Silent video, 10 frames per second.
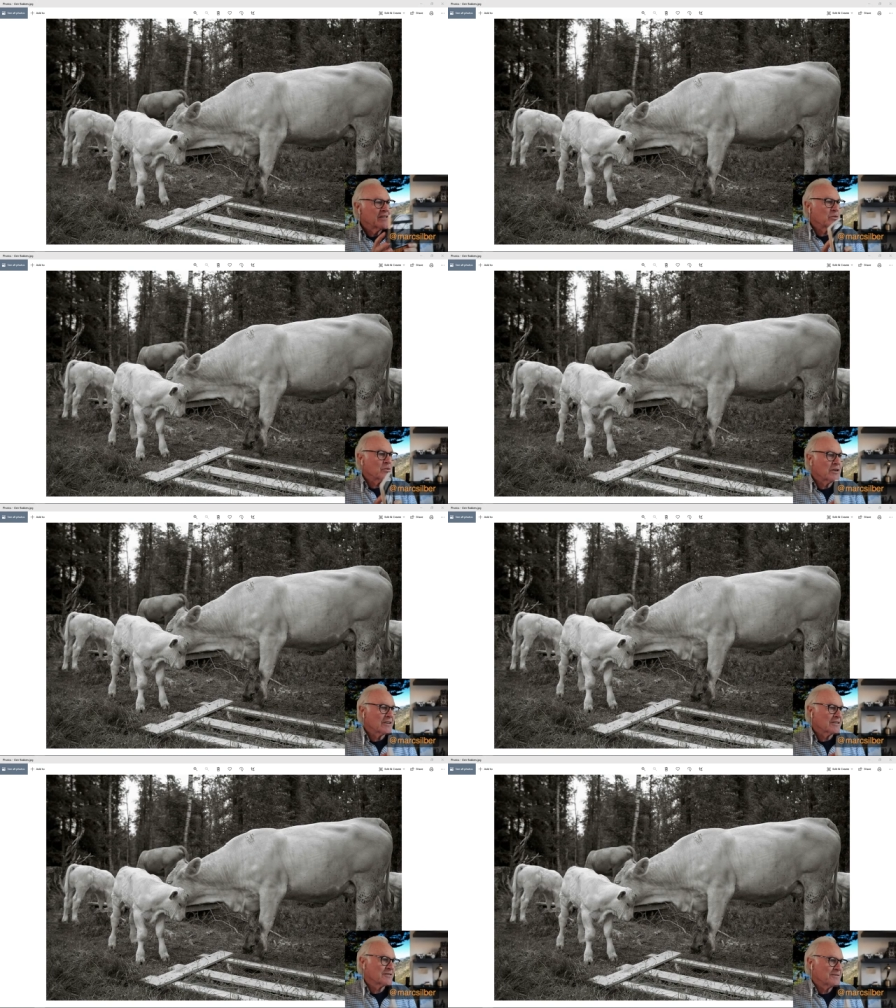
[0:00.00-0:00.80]
that
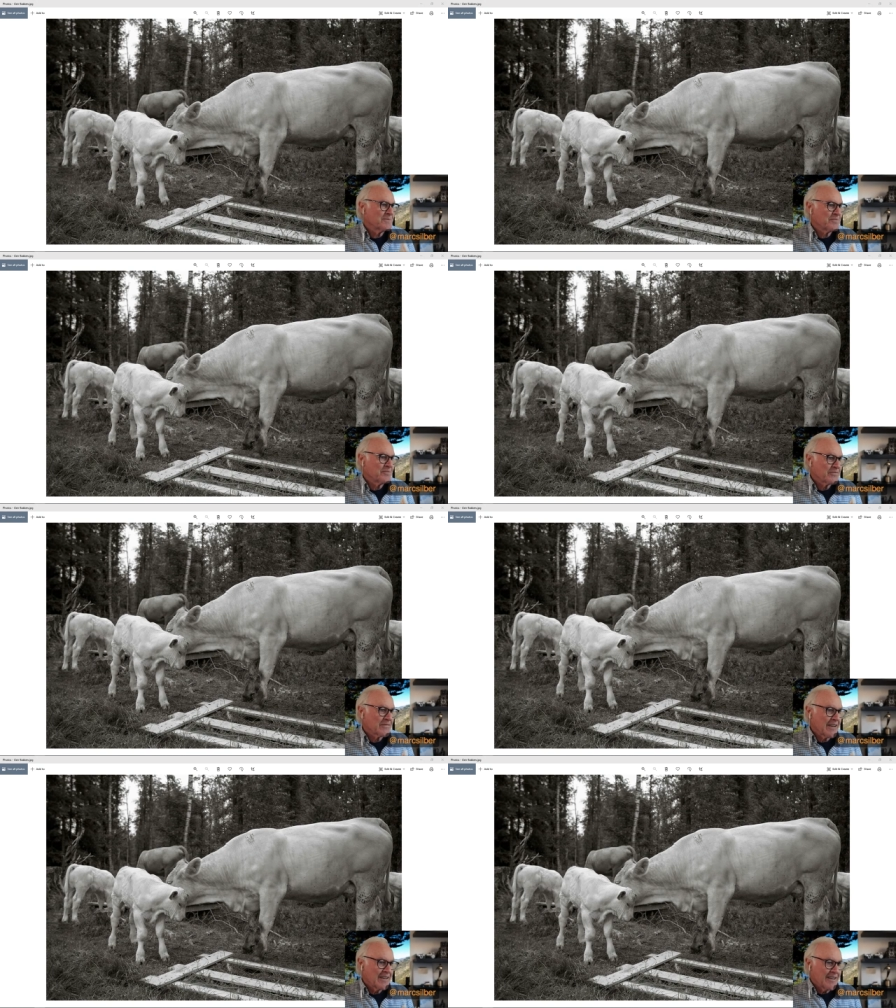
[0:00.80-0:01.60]
works.
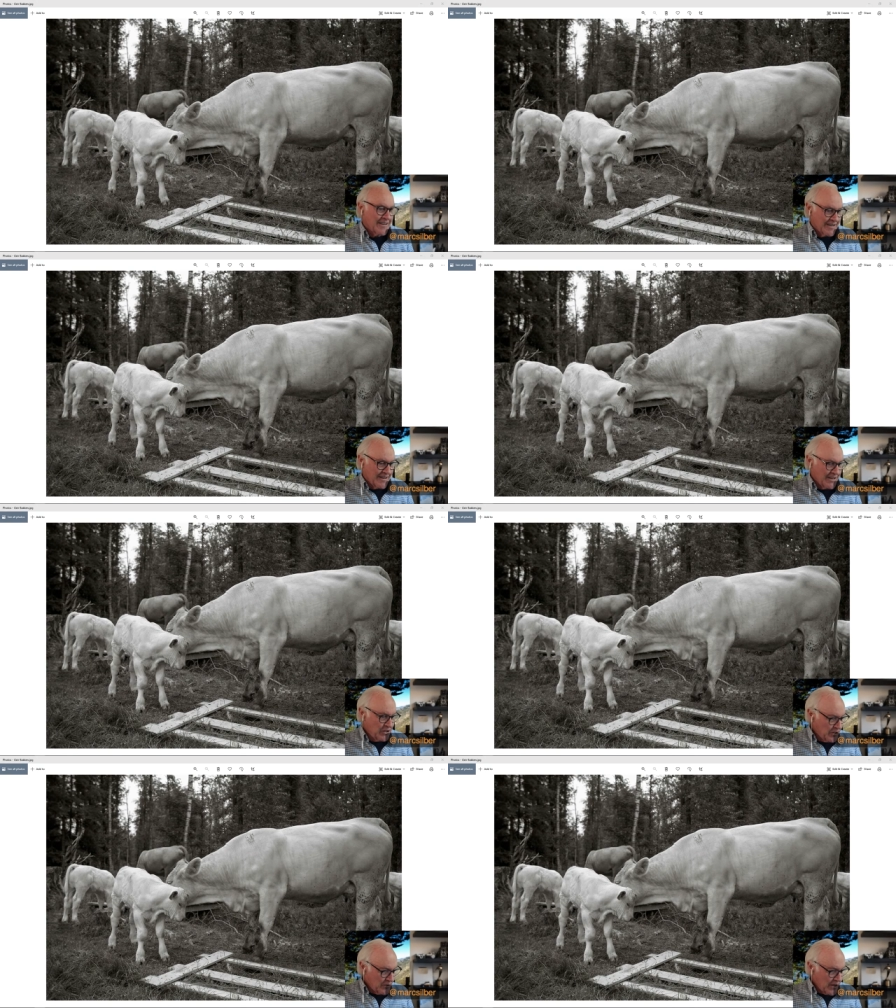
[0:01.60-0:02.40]

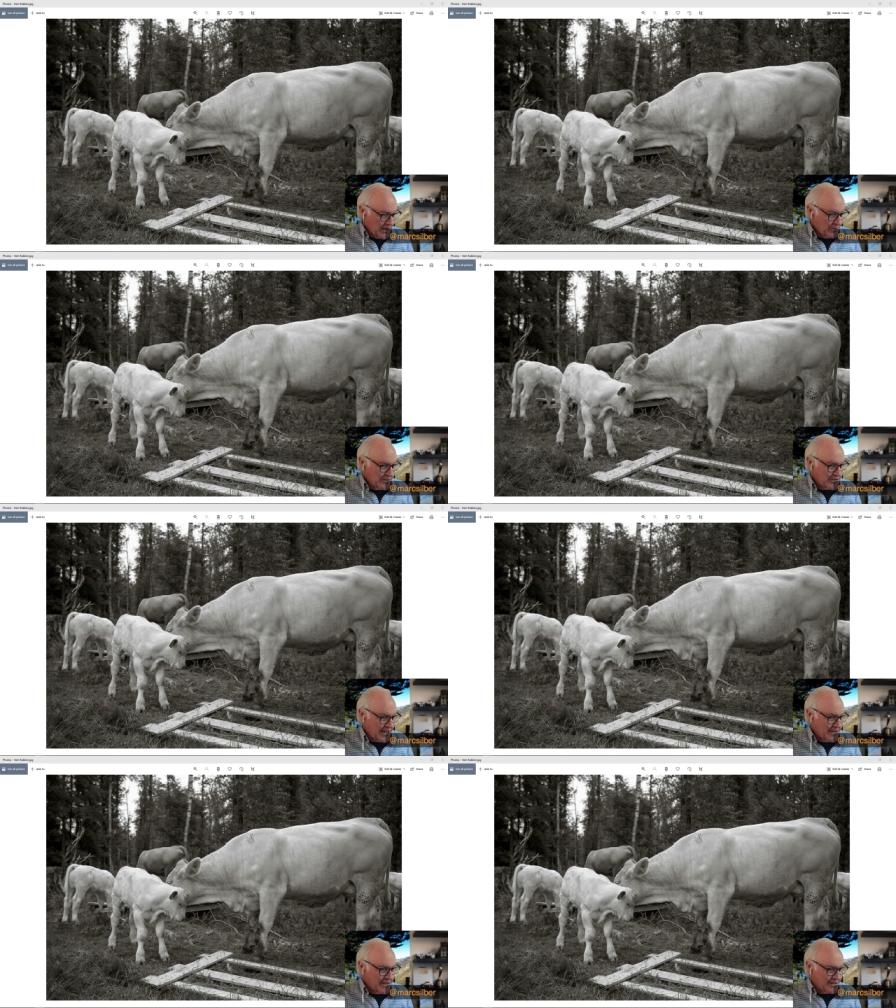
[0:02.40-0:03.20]
You know, I will
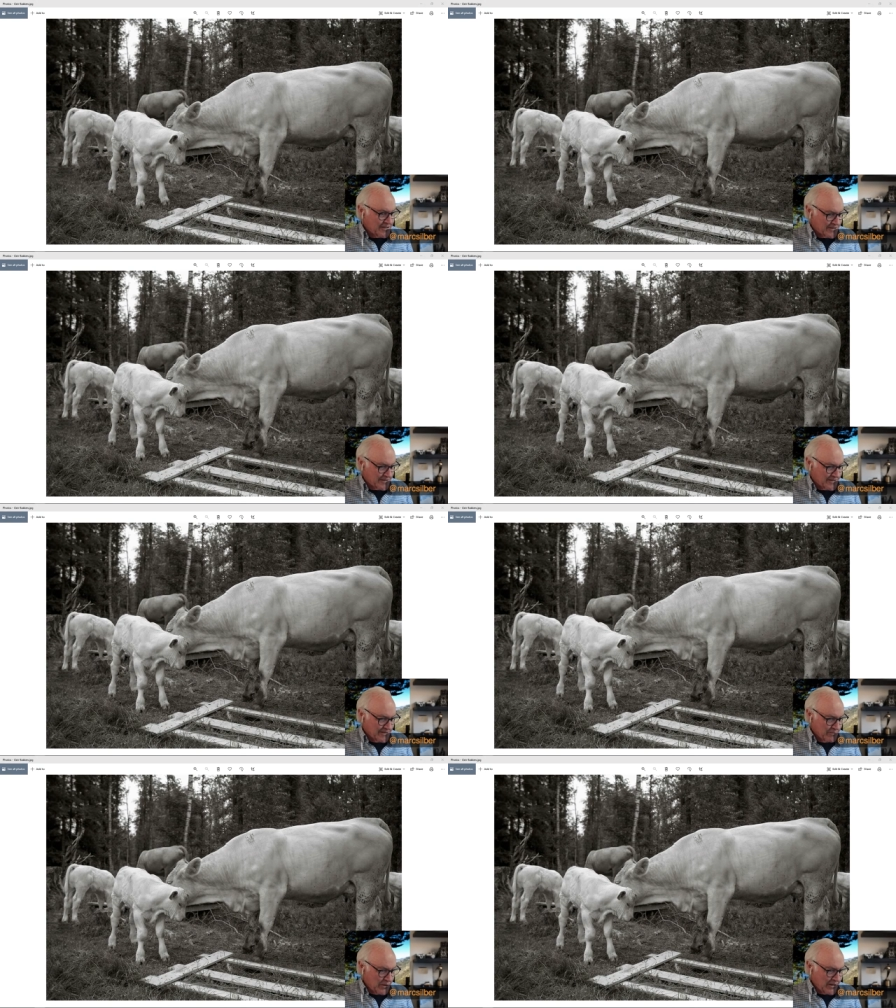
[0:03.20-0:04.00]
say this
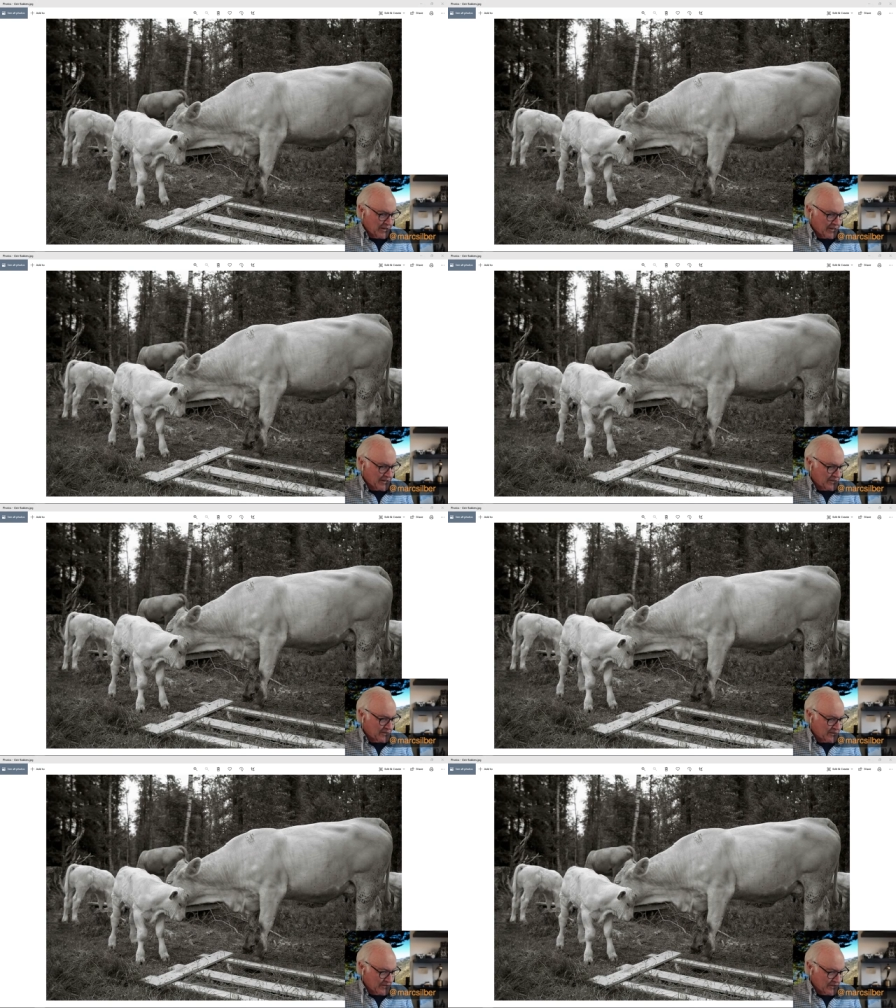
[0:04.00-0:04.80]

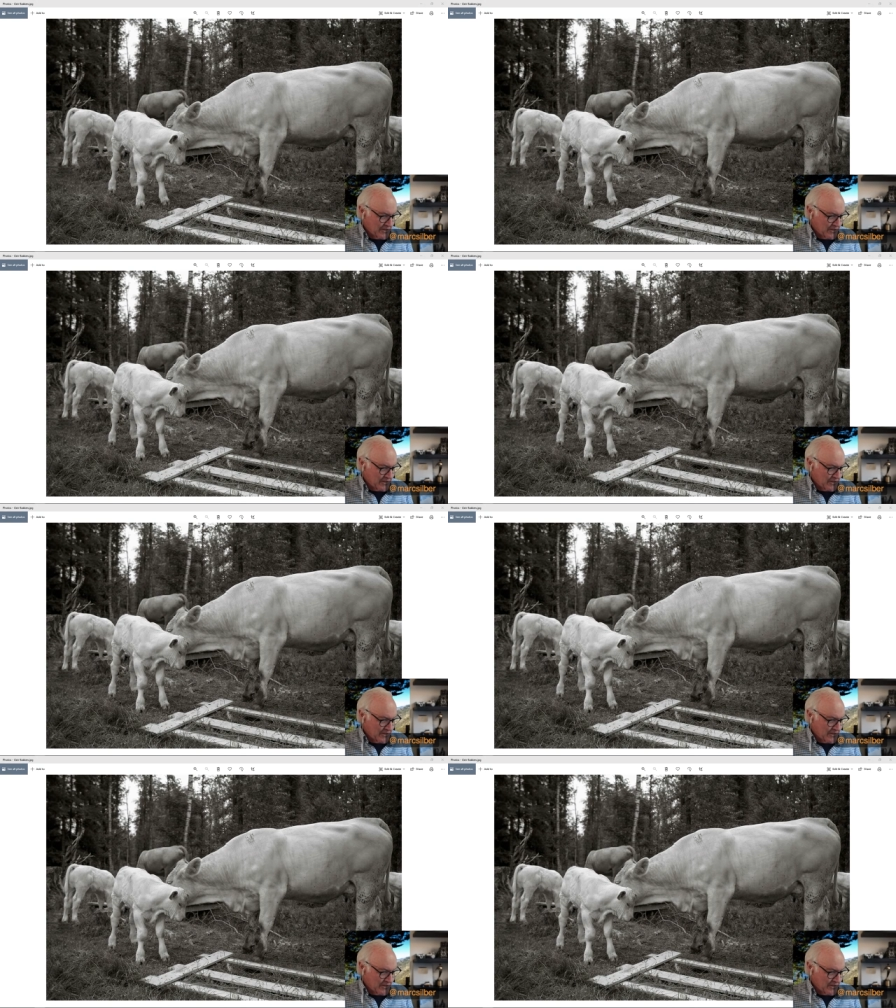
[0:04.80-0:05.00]
because